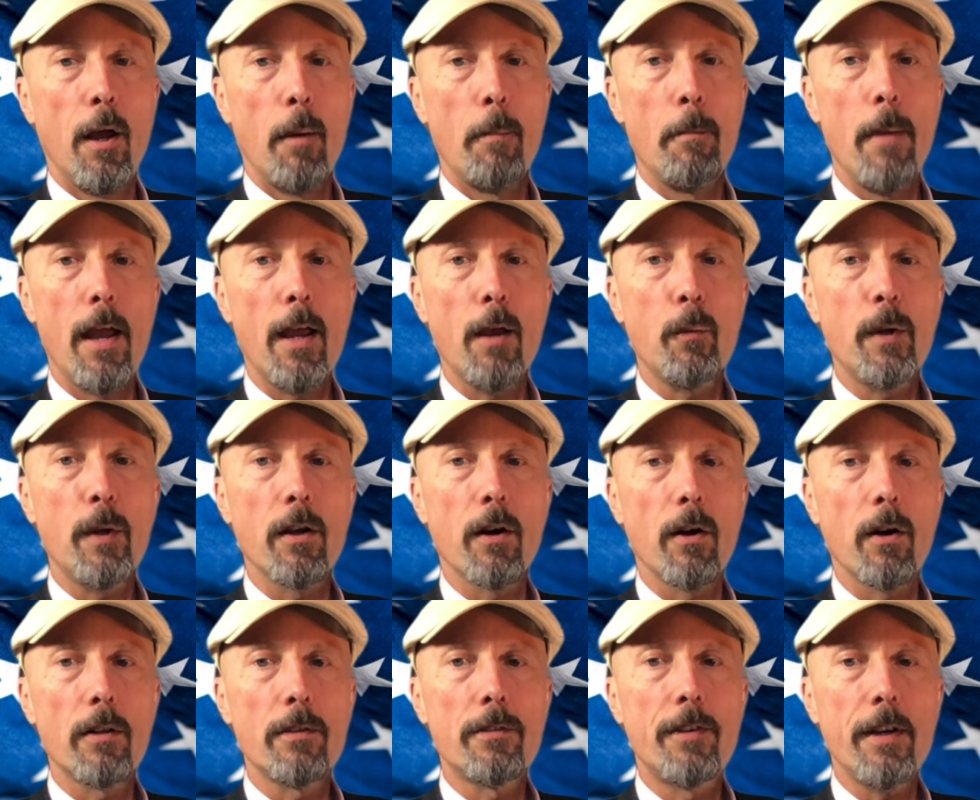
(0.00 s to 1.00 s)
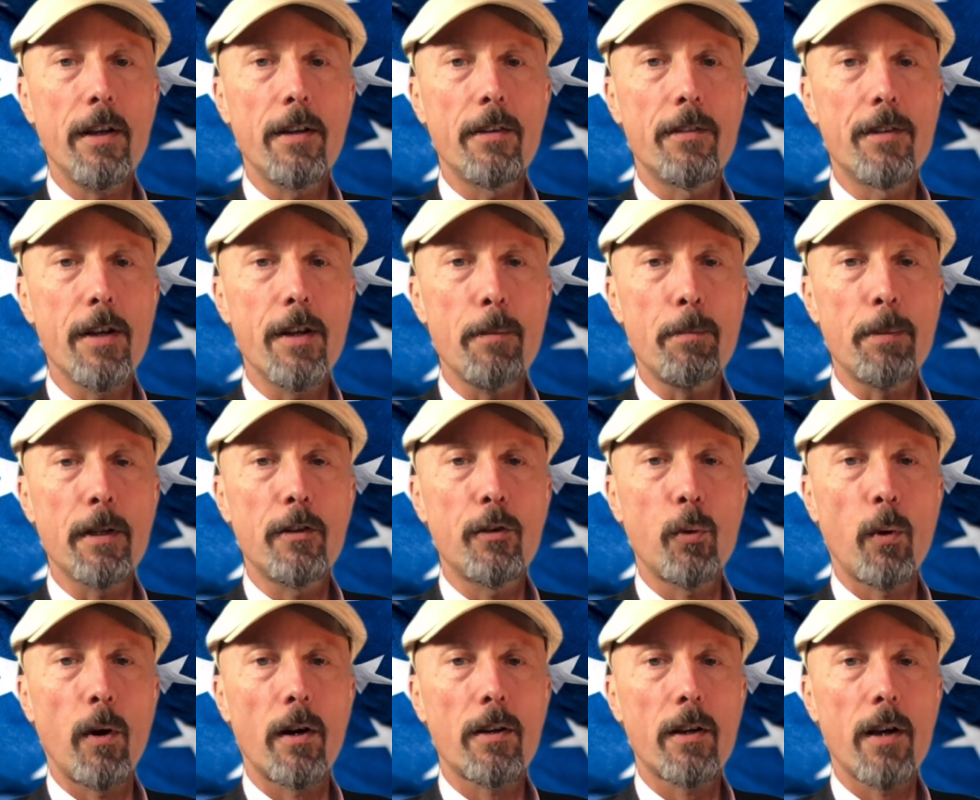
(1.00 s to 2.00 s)
May we all dig deep
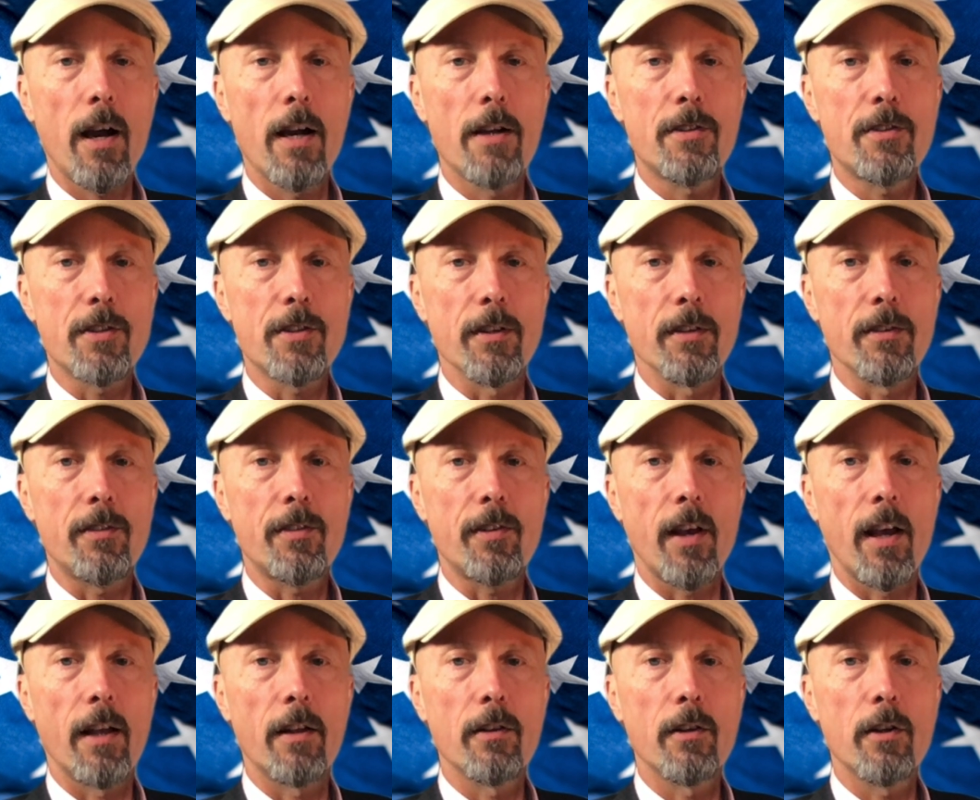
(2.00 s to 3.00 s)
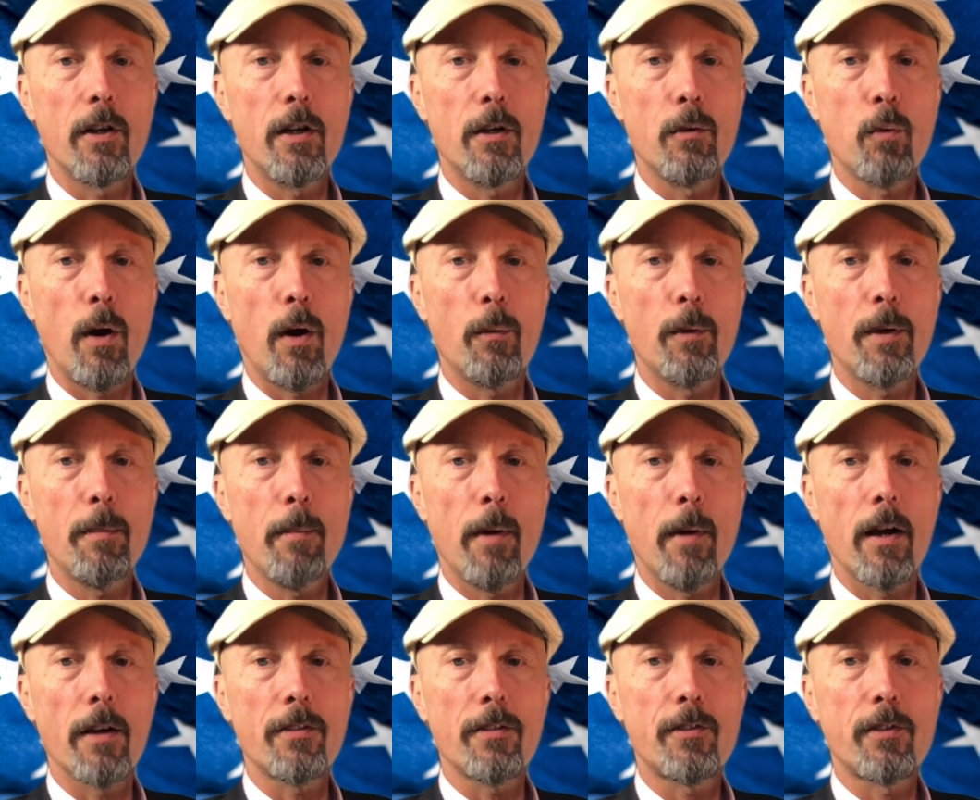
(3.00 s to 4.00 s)
into our conscience and learn what we
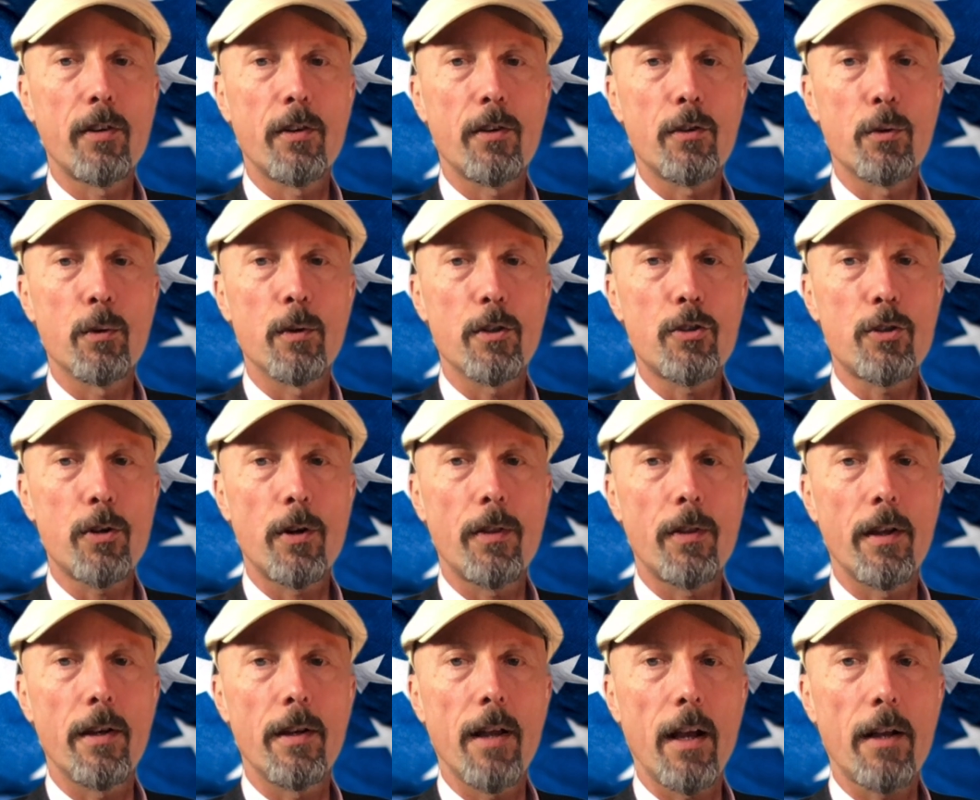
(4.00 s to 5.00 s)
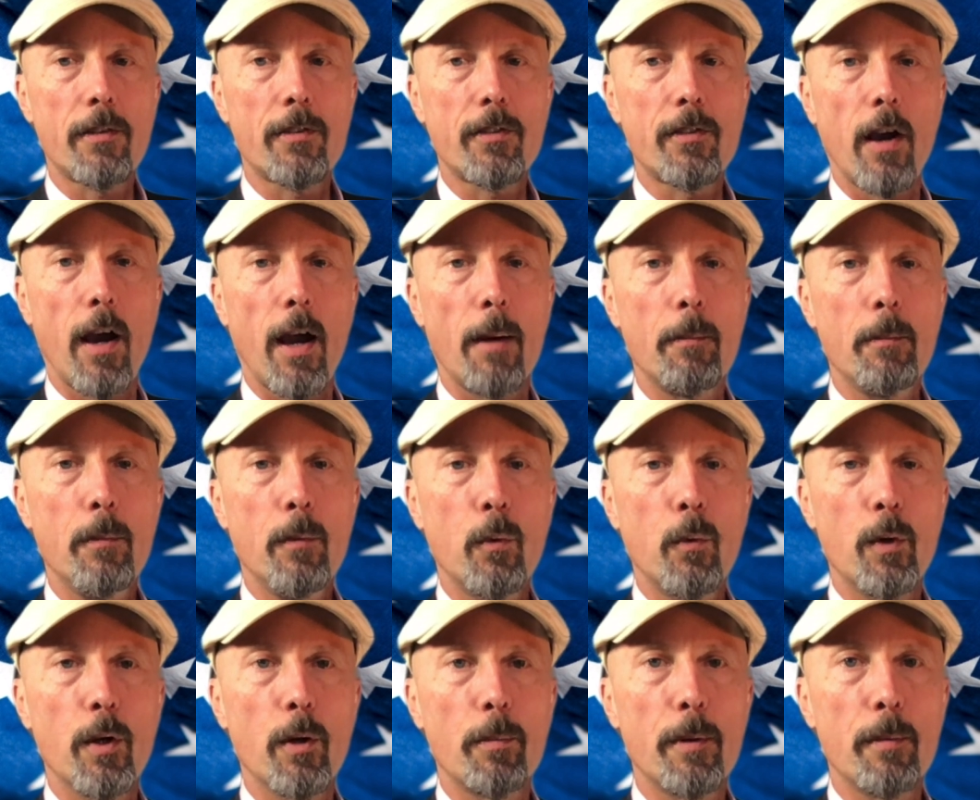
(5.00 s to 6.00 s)
must to ensure that next time
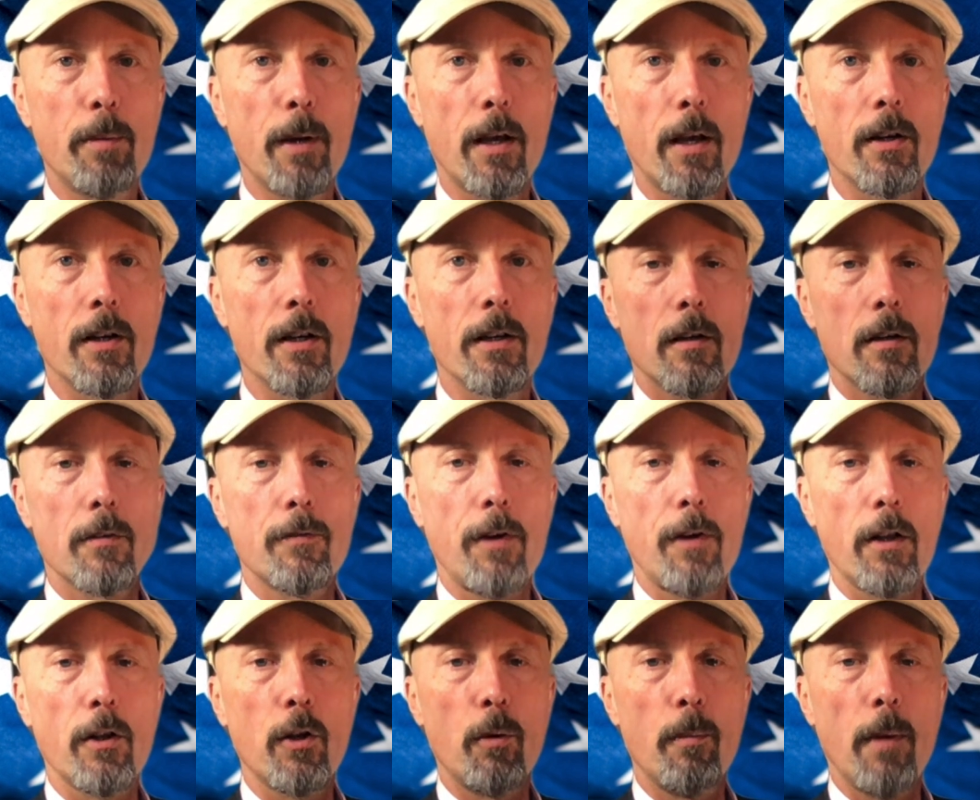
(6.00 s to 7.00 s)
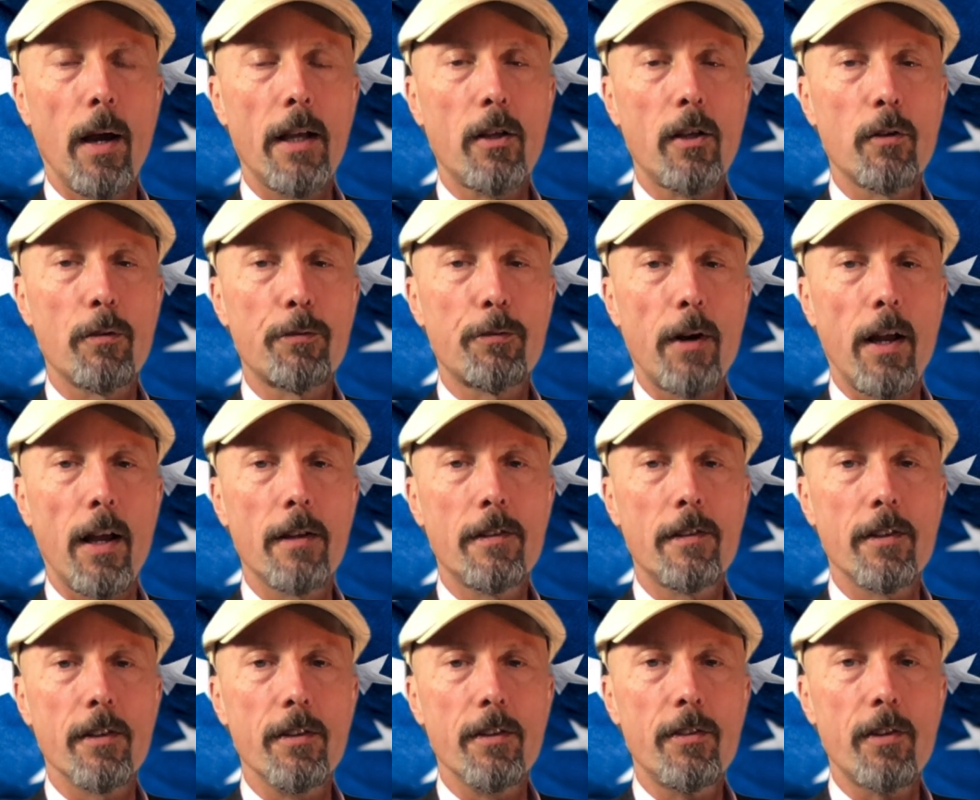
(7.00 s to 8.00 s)
we'll be better. Follow Michael
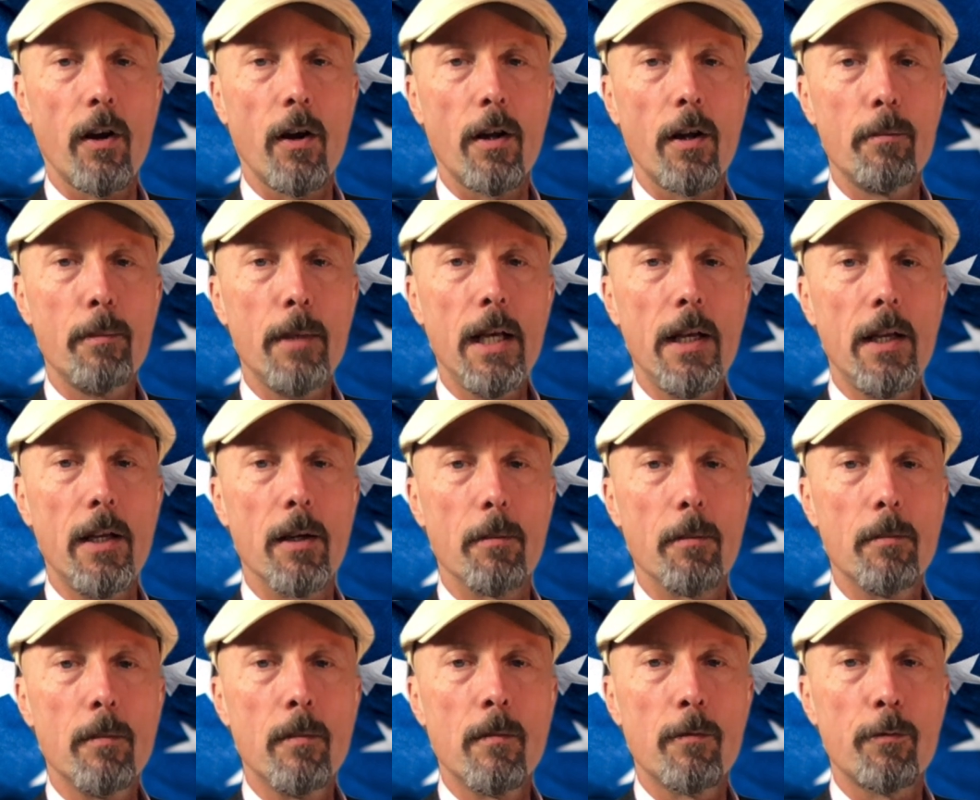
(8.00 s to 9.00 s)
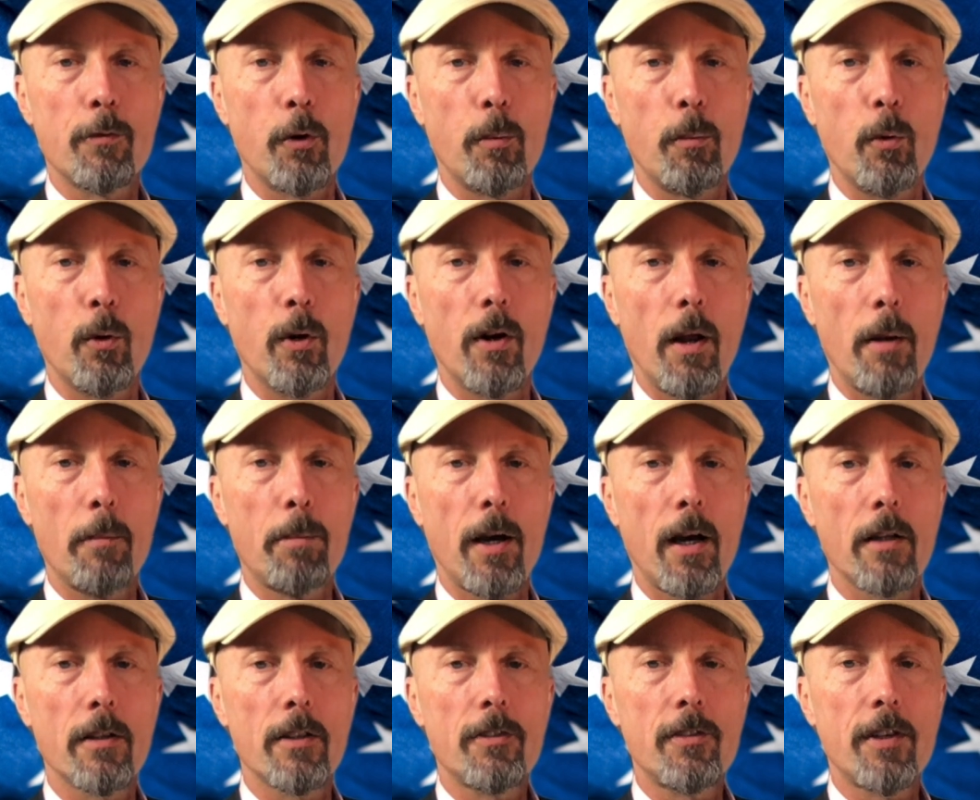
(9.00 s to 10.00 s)
Francis on Medium for more on
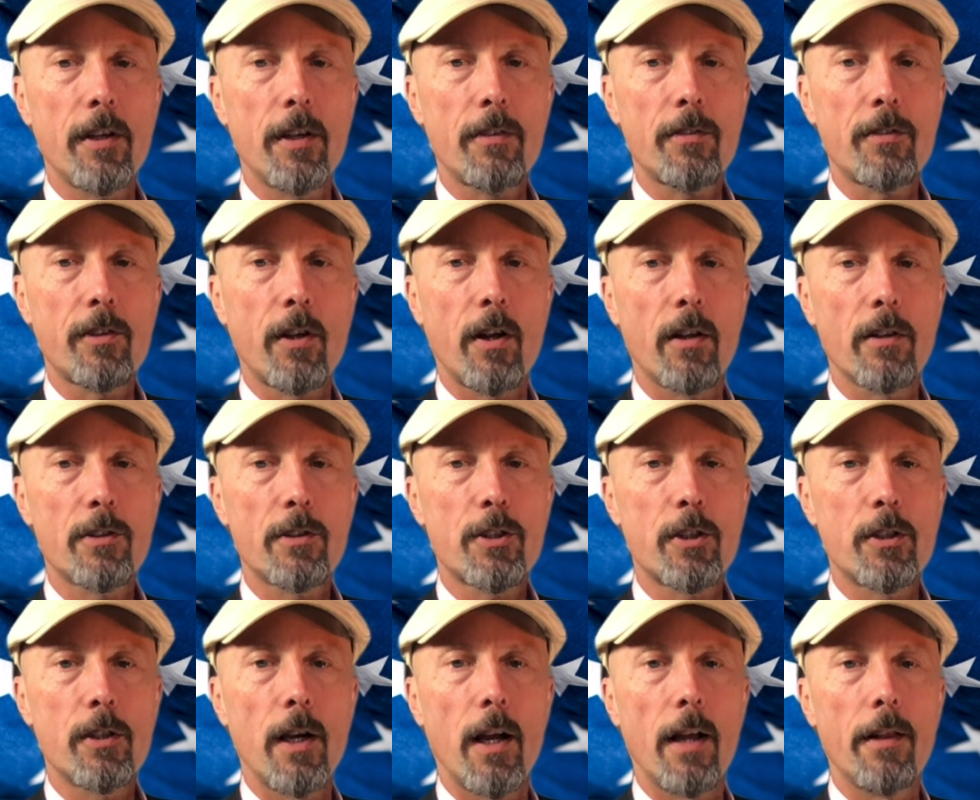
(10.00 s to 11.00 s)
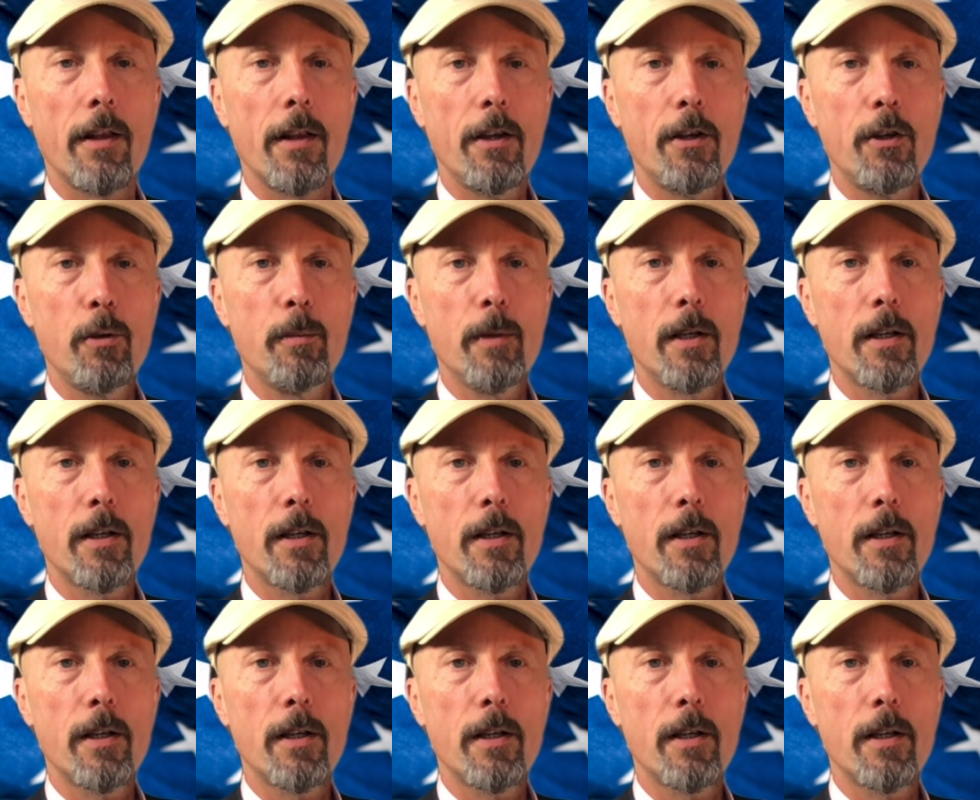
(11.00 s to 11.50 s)
politics, culture, and the human